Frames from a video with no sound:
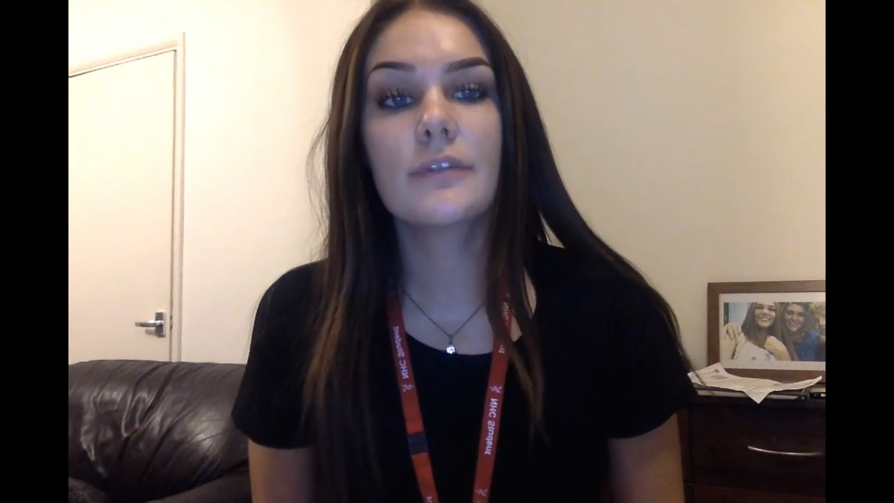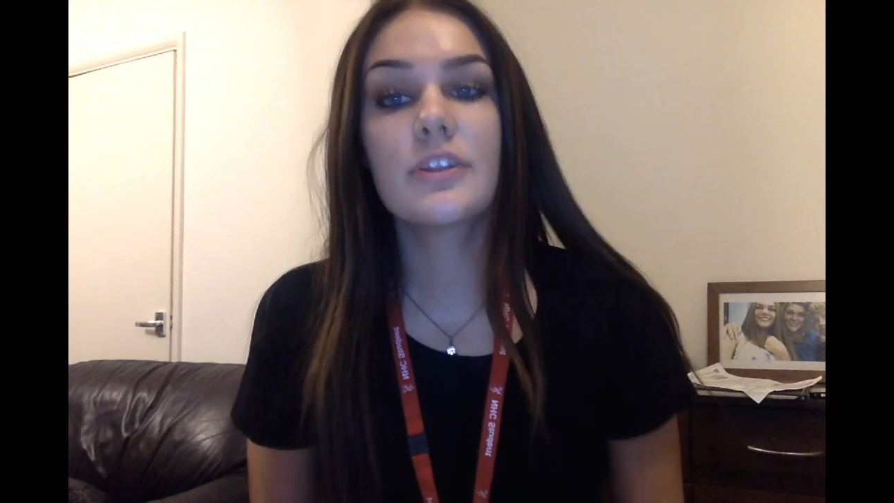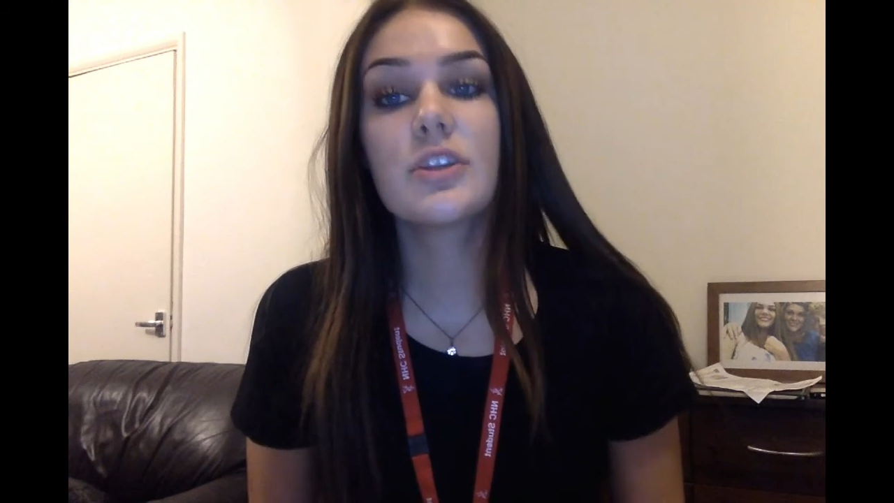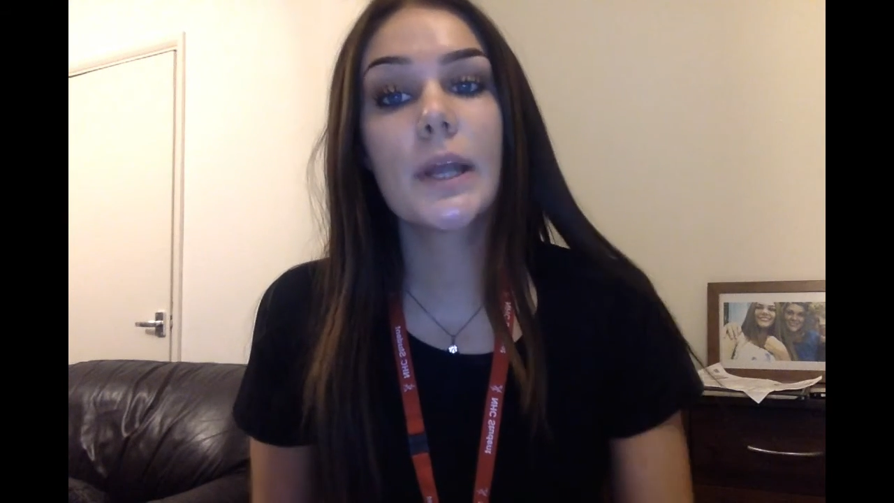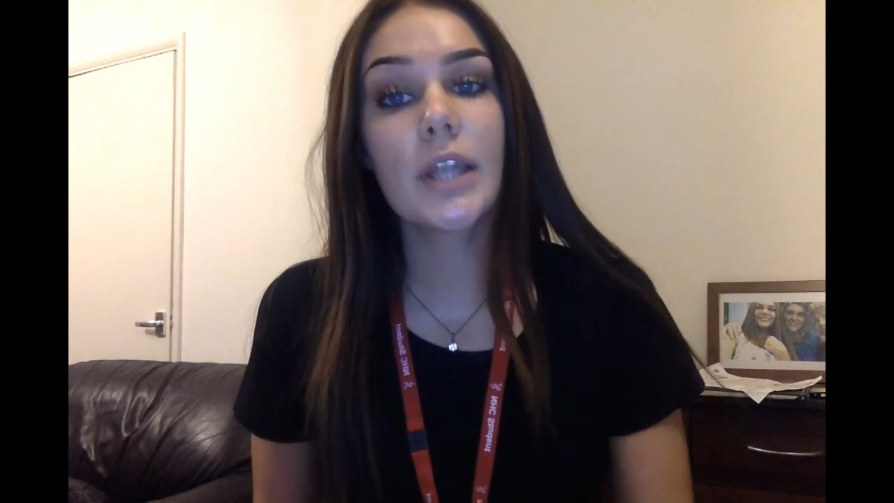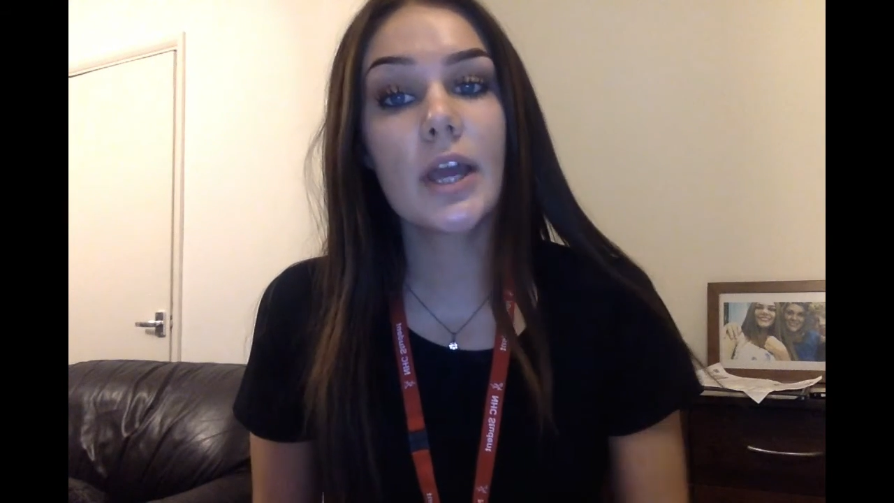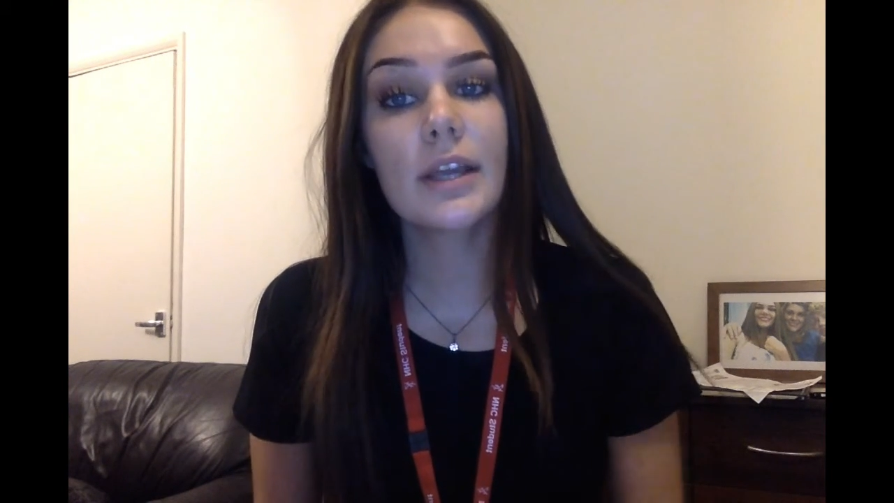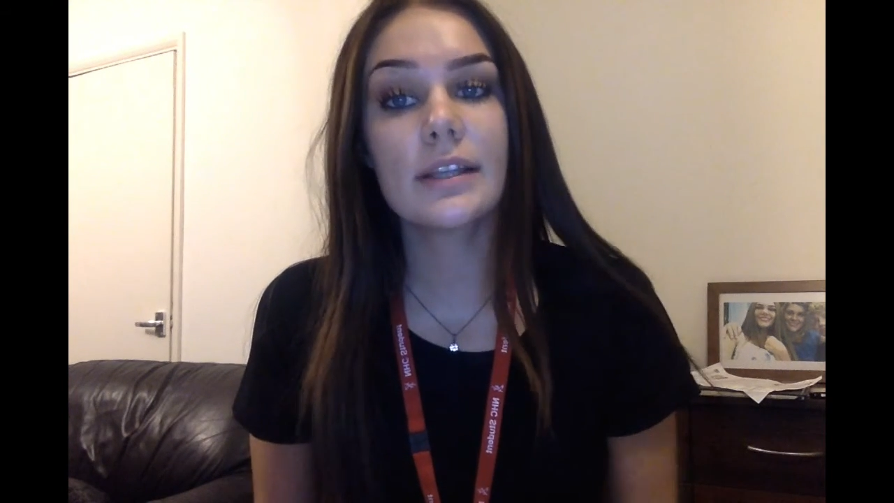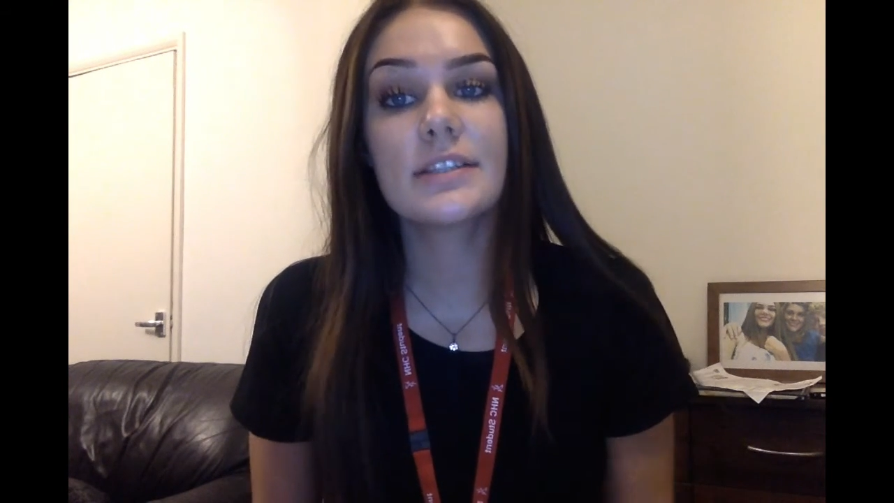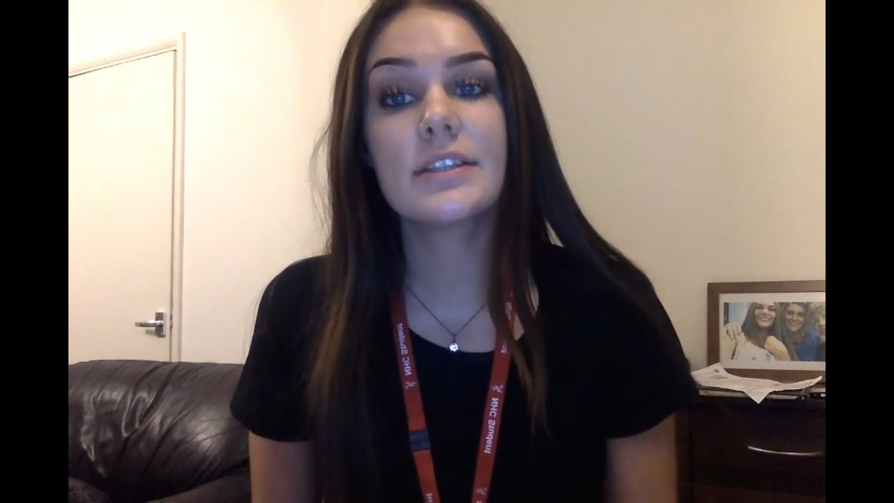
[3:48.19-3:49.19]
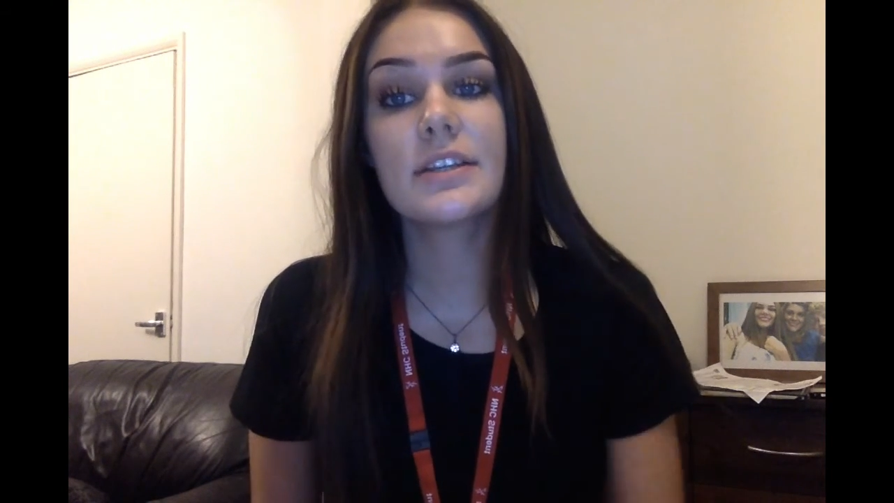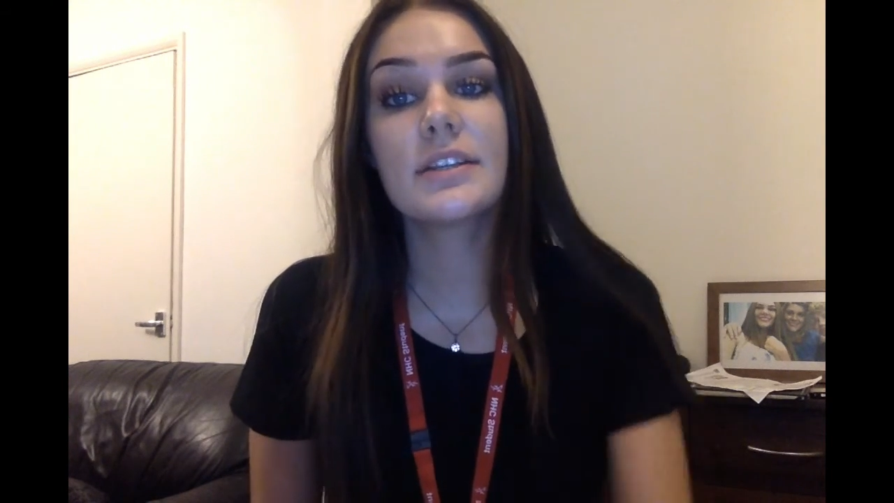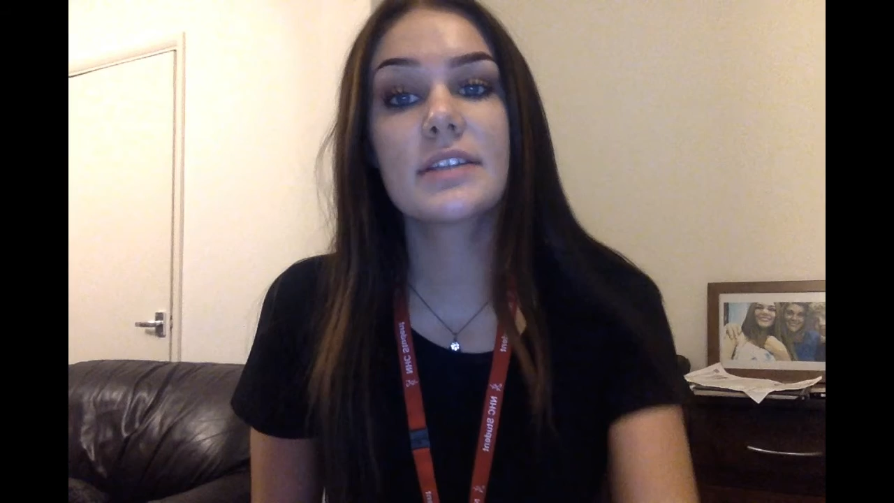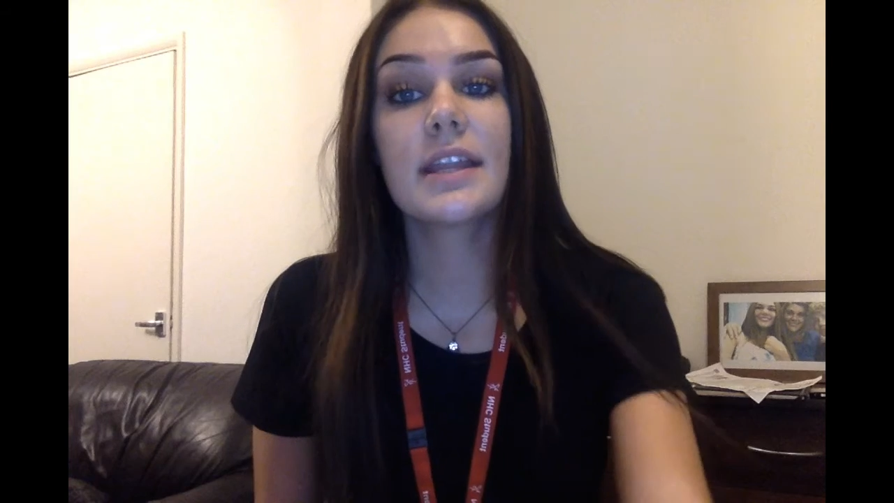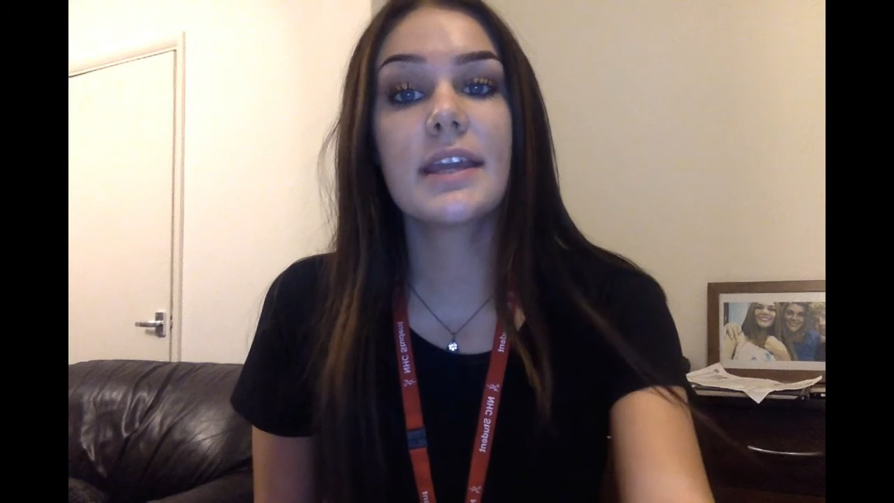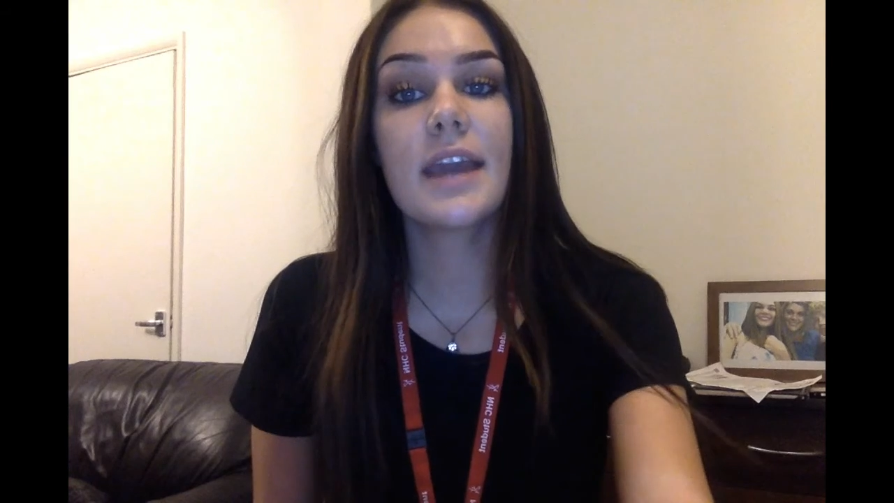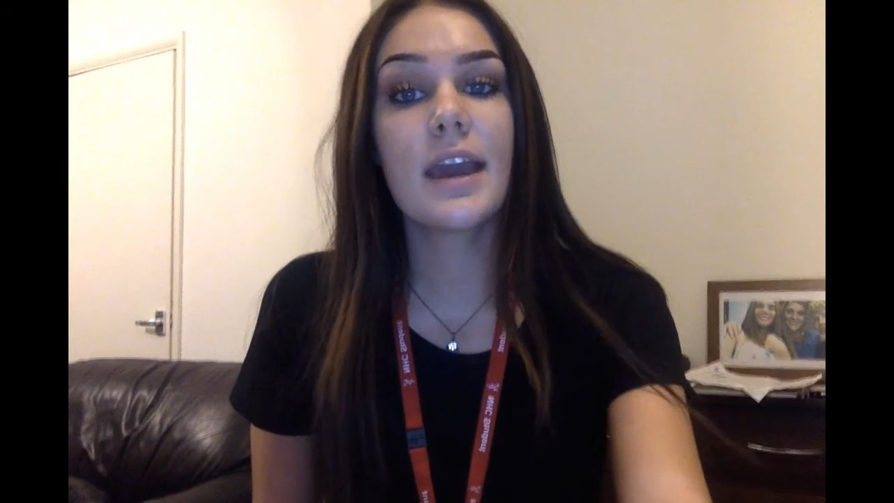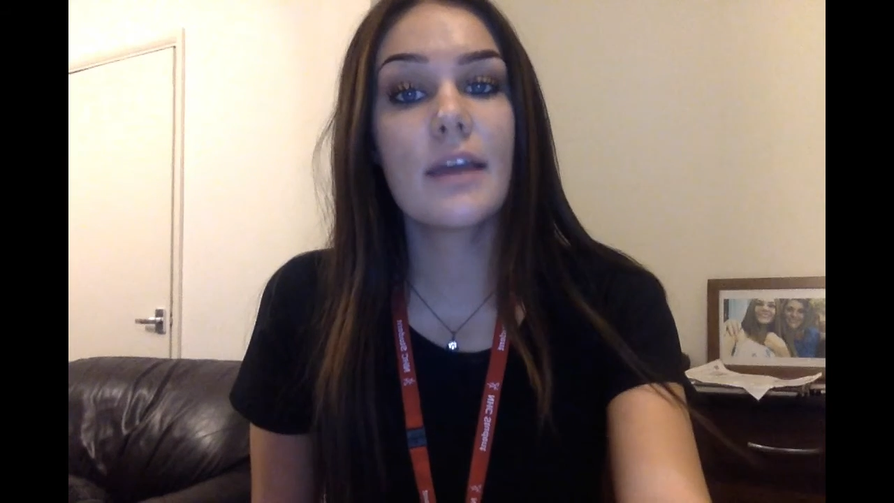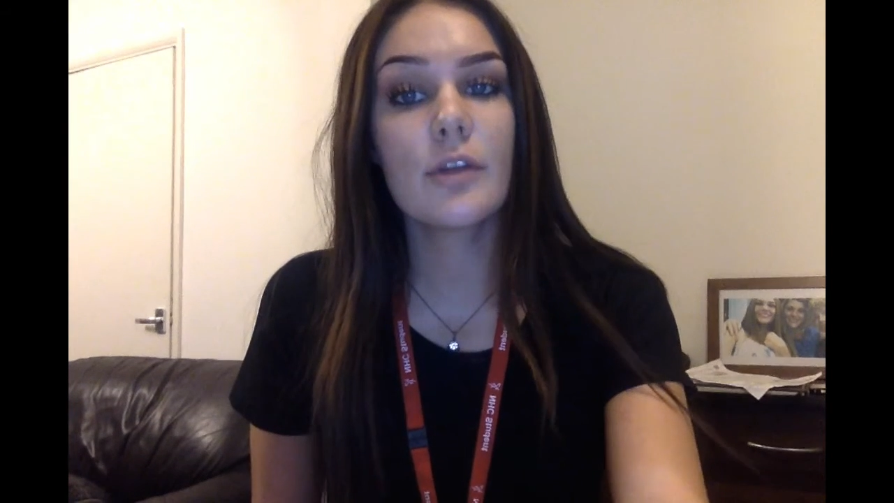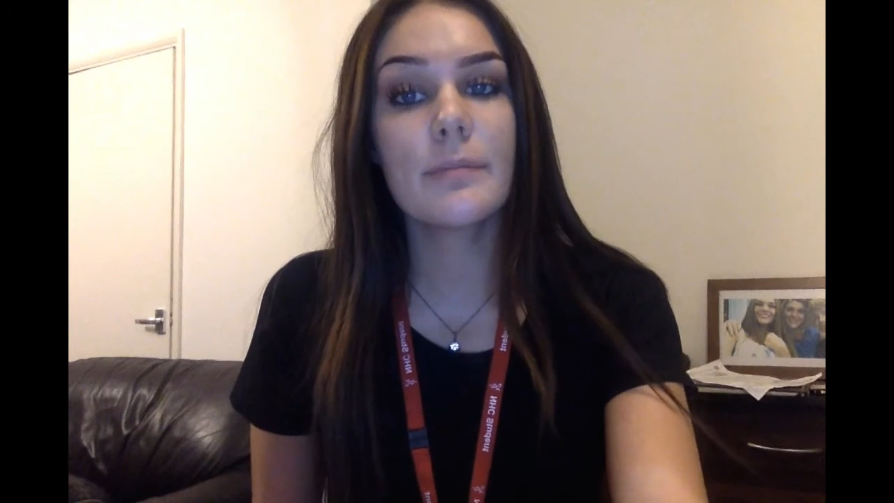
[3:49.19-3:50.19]
then you are likely to lose any
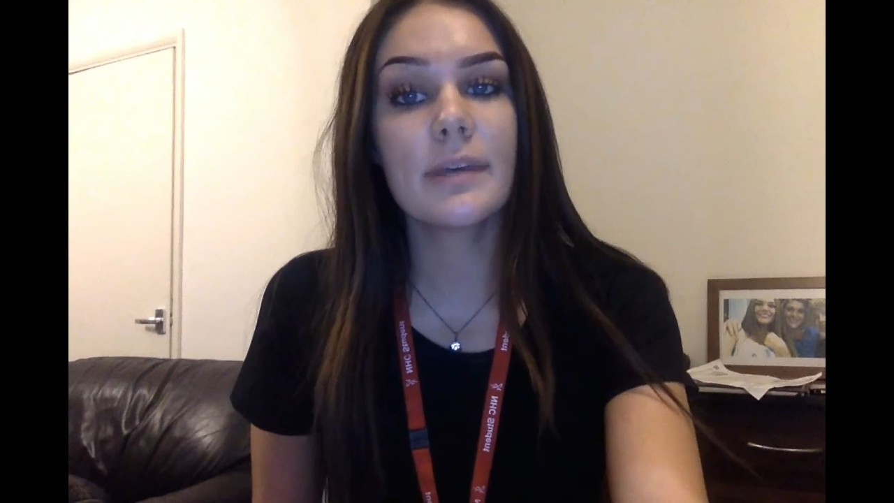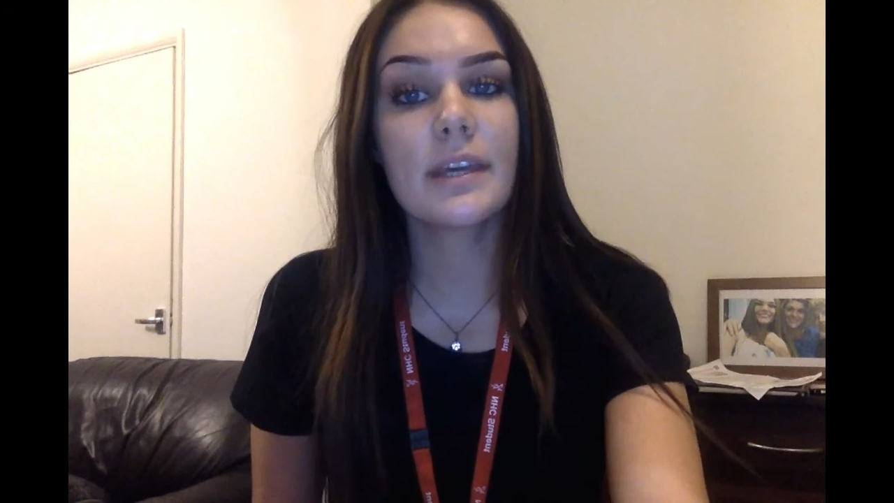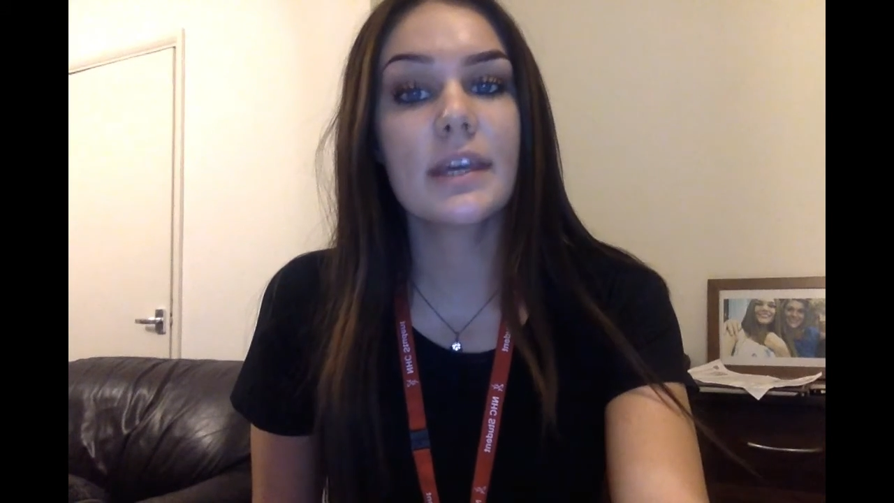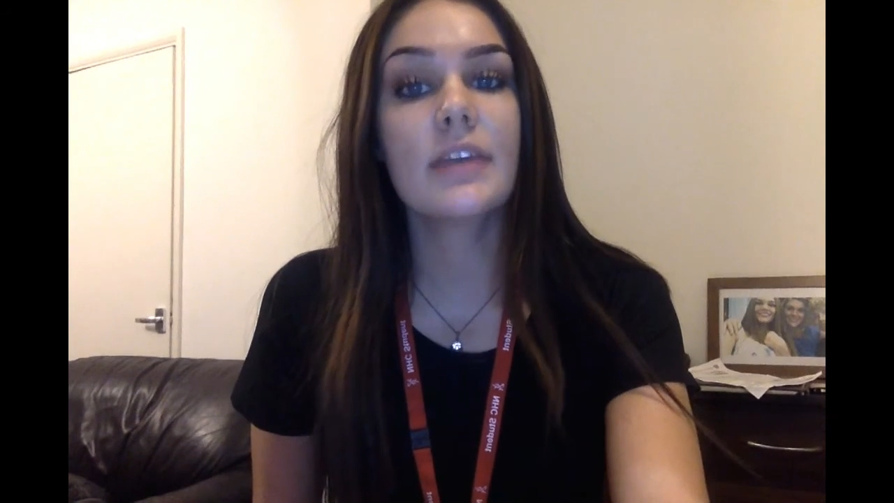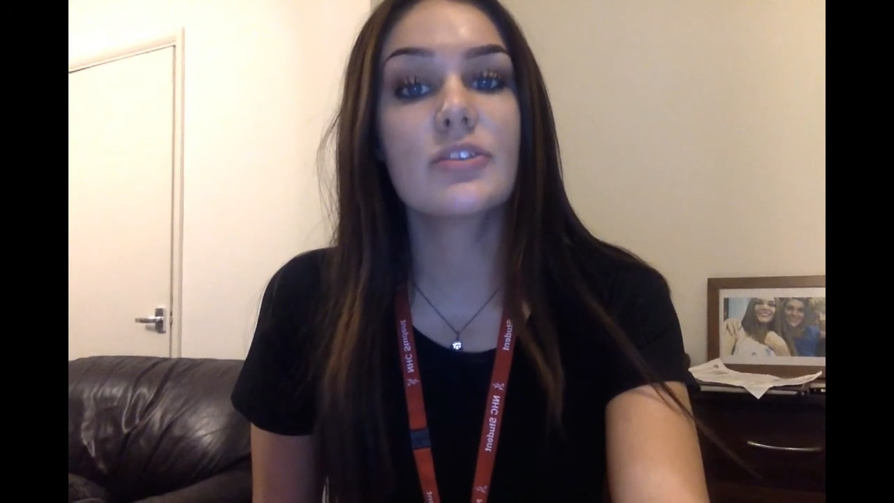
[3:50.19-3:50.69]
aerobic